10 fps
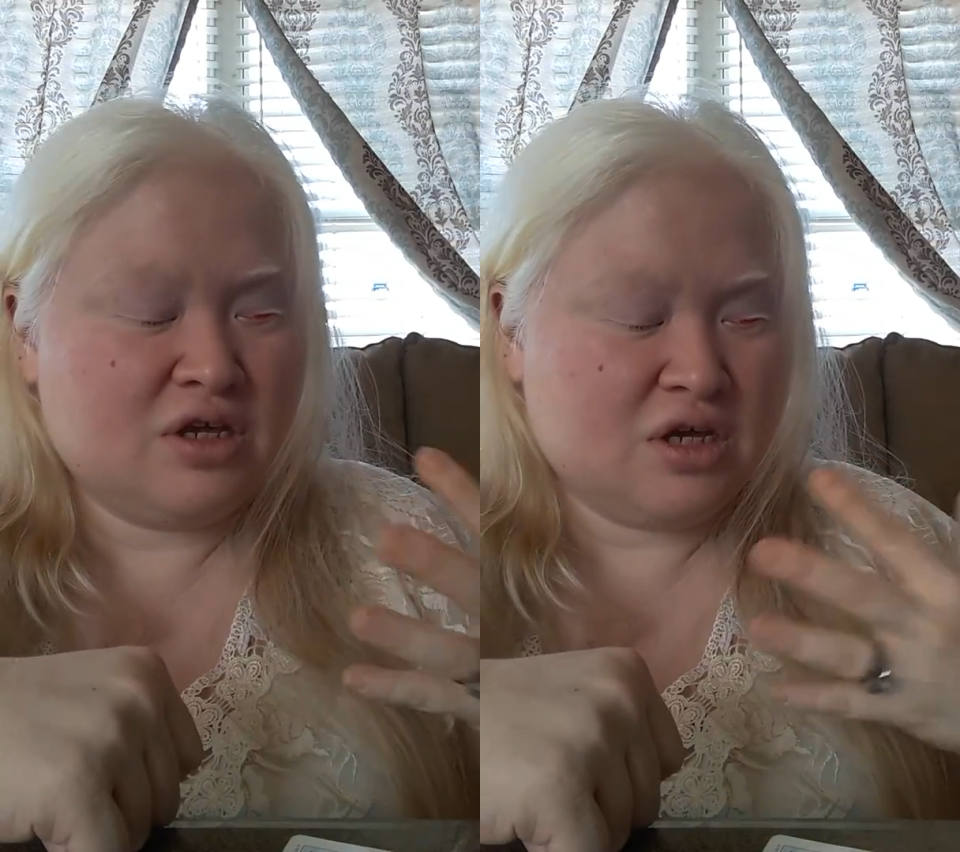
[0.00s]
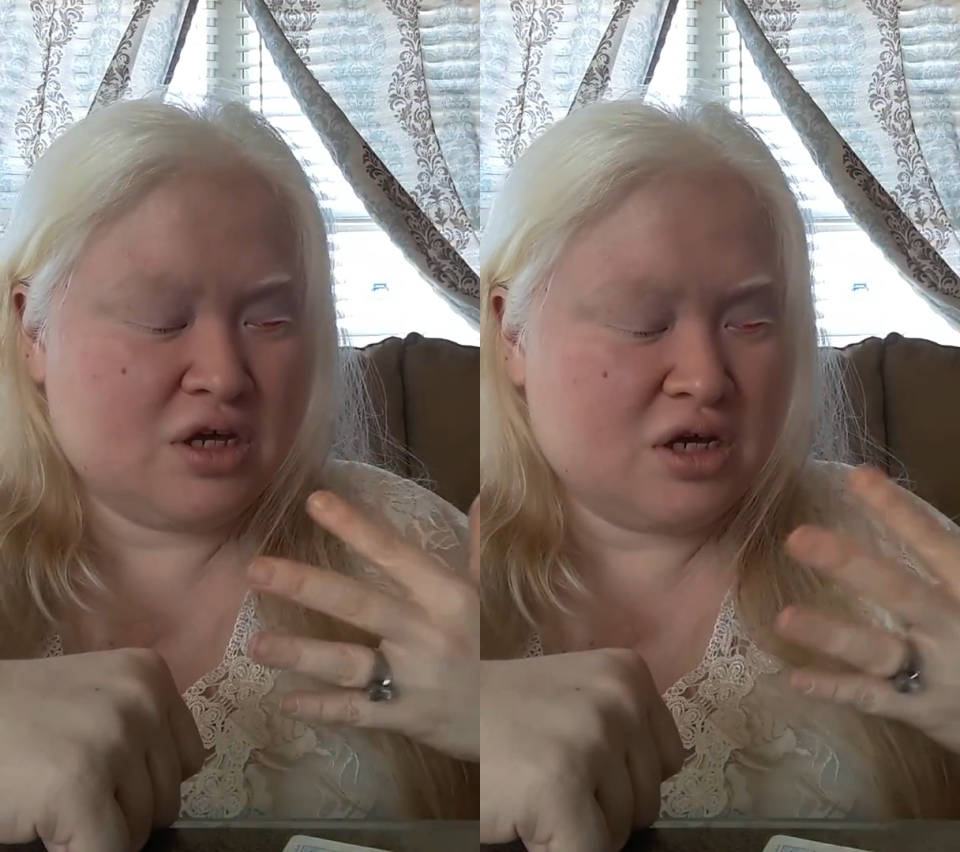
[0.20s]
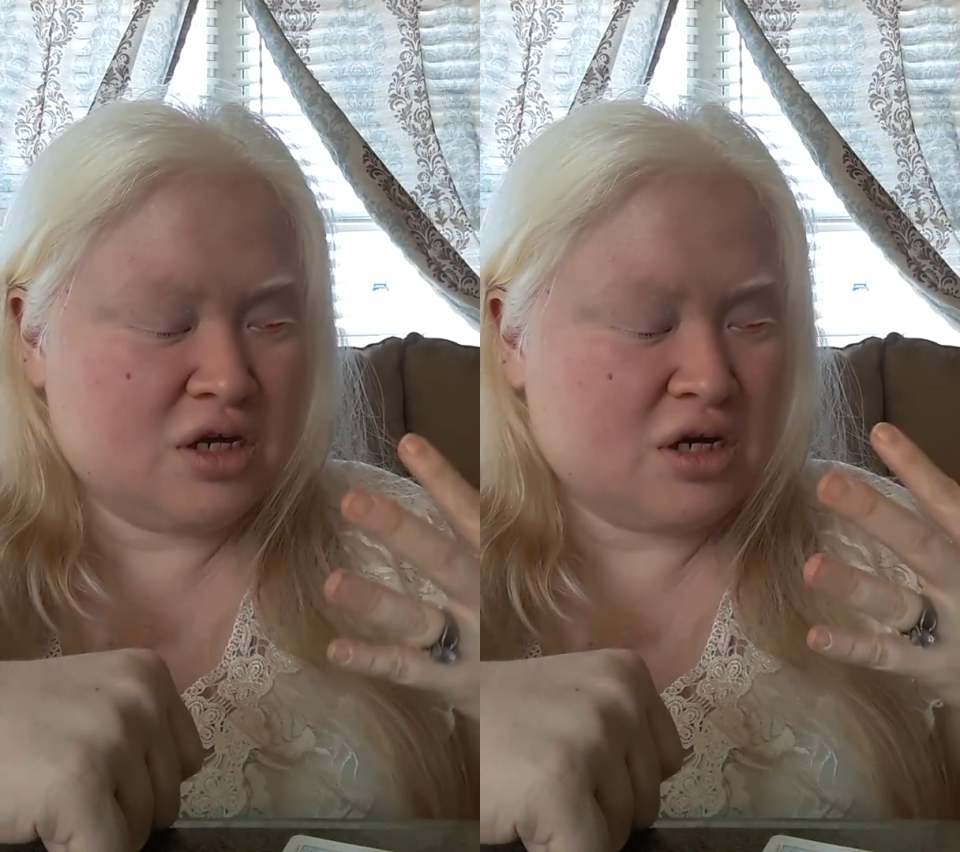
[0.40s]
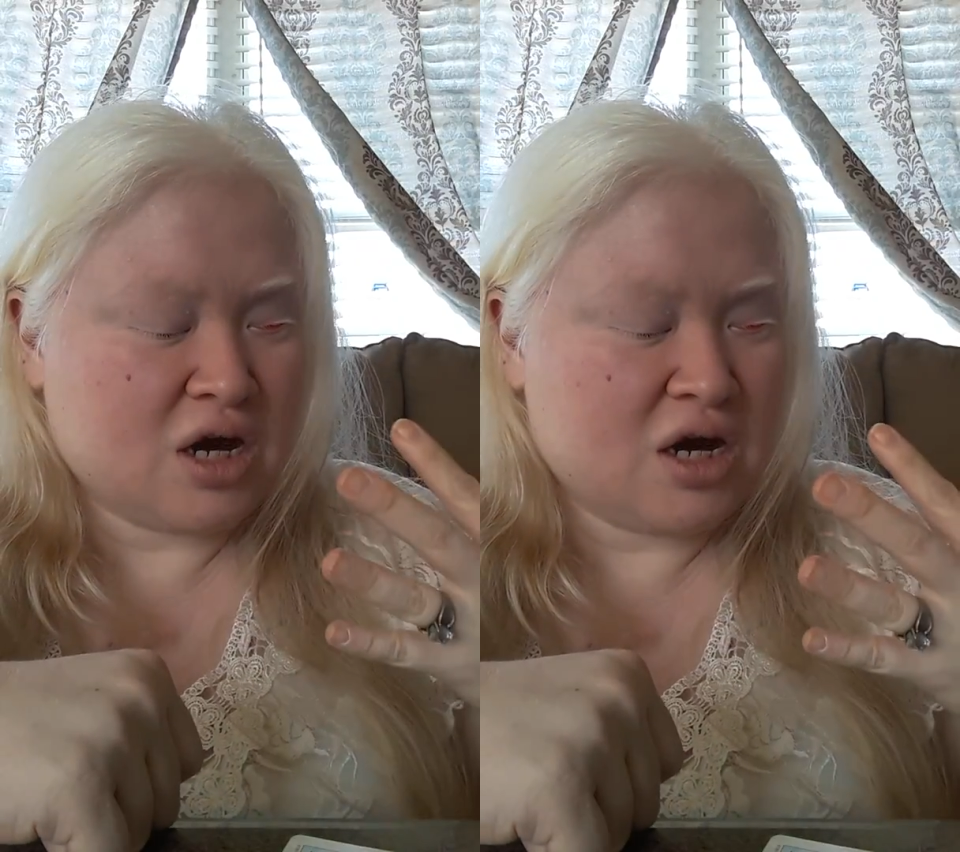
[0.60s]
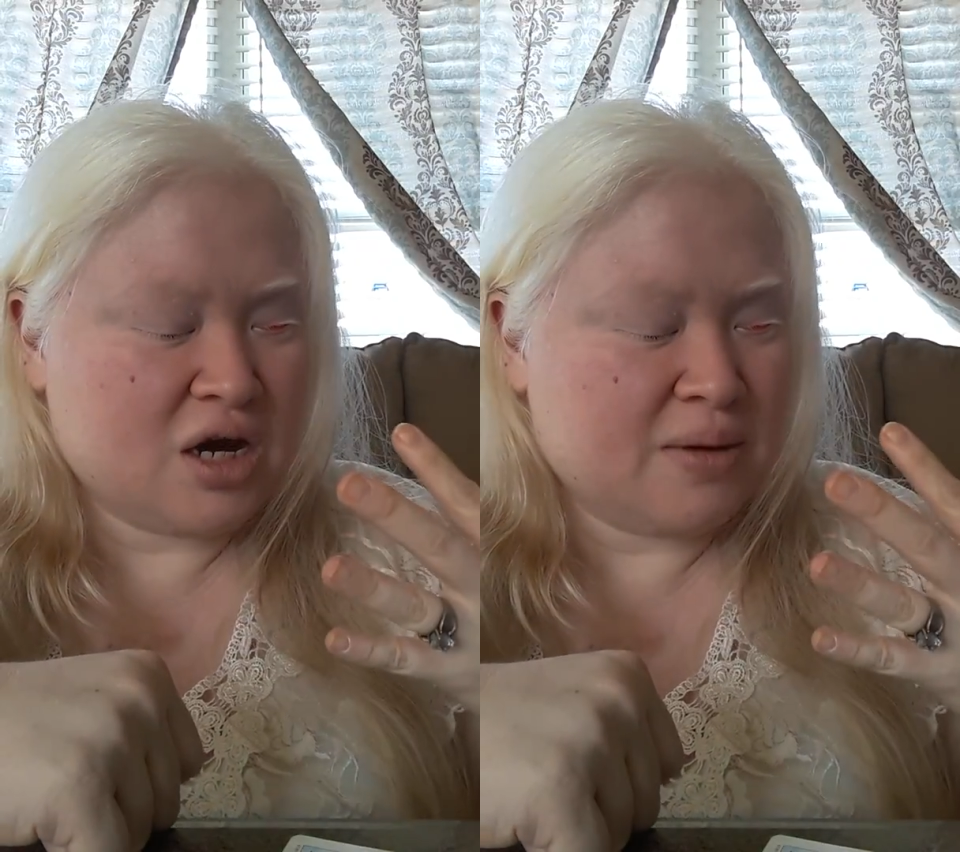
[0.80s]
good.
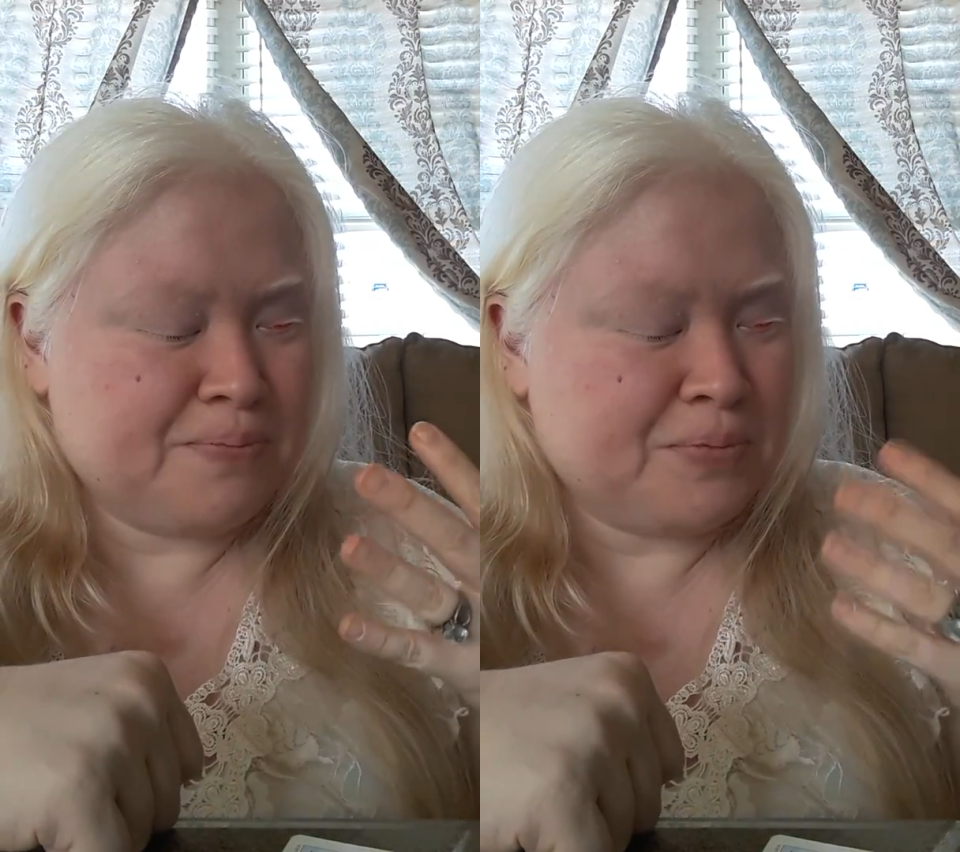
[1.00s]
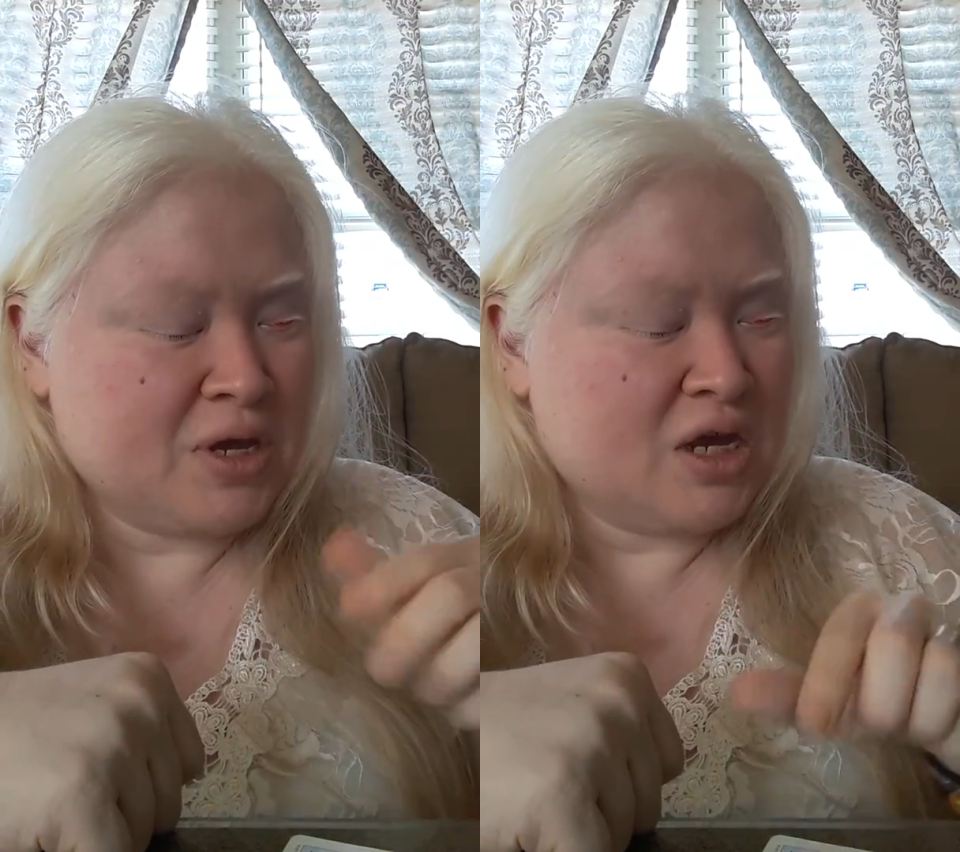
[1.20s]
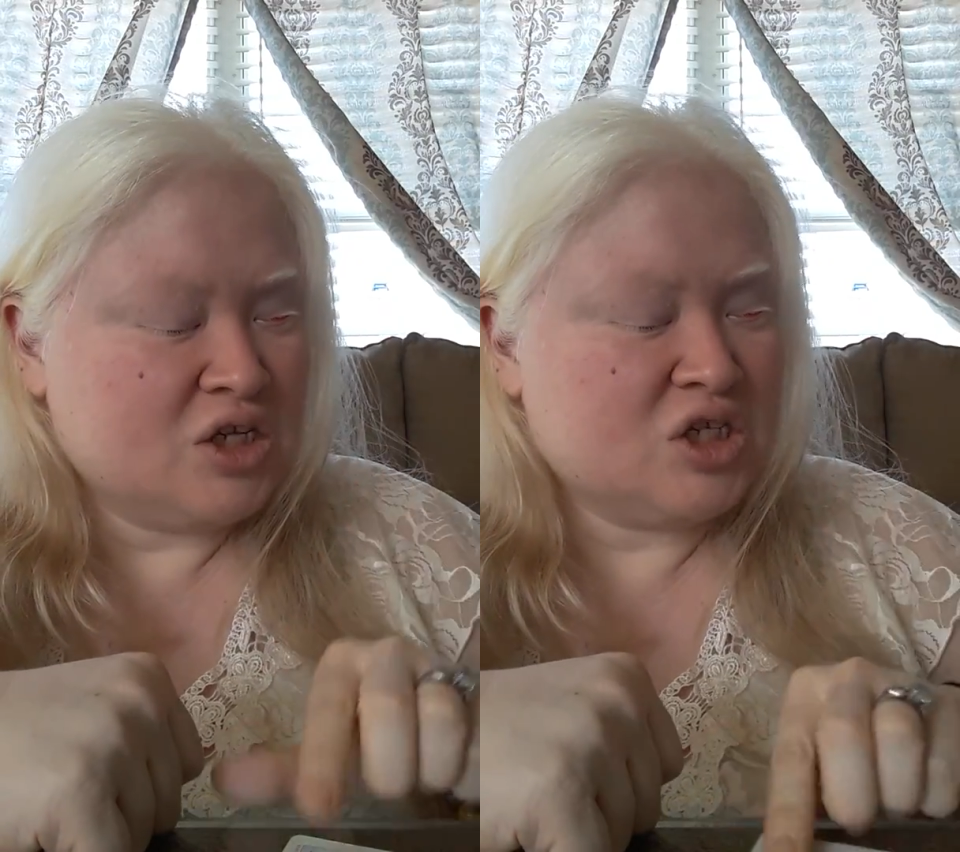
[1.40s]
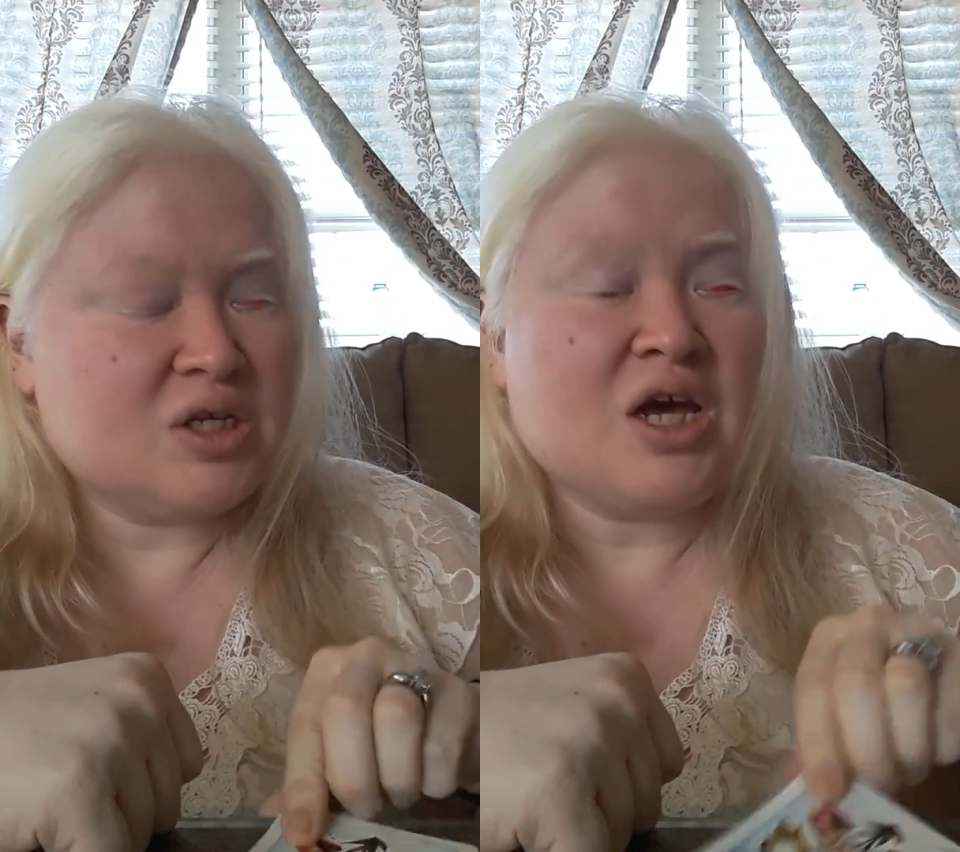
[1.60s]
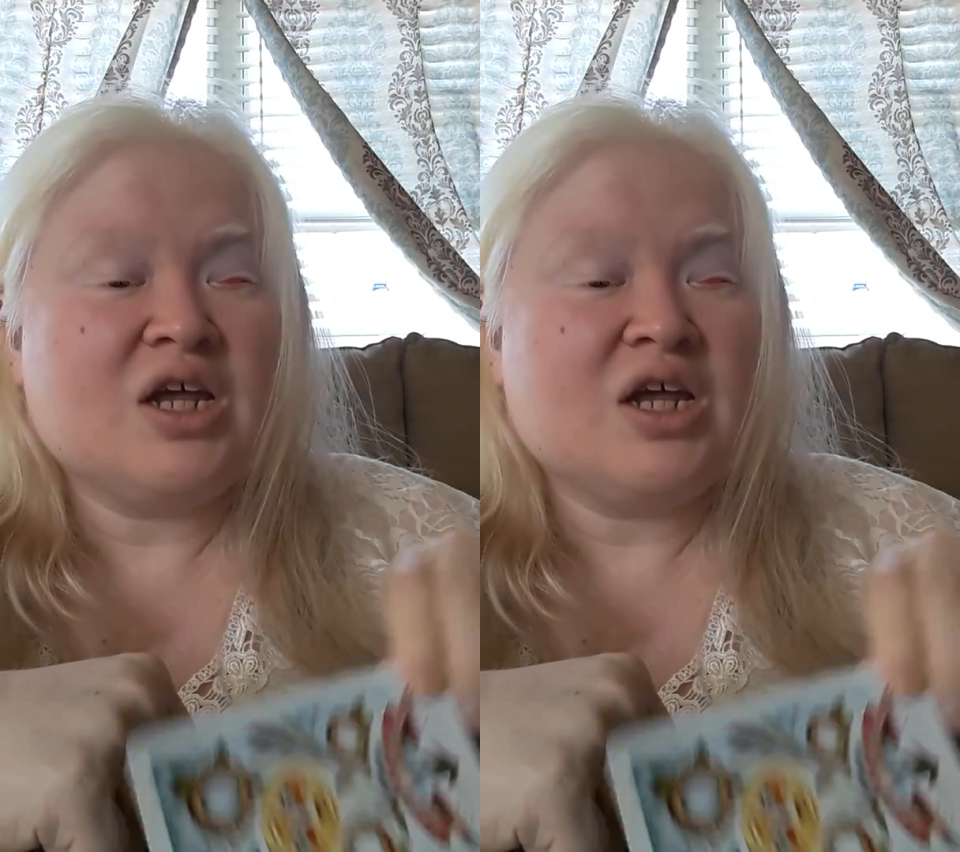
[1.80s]
Just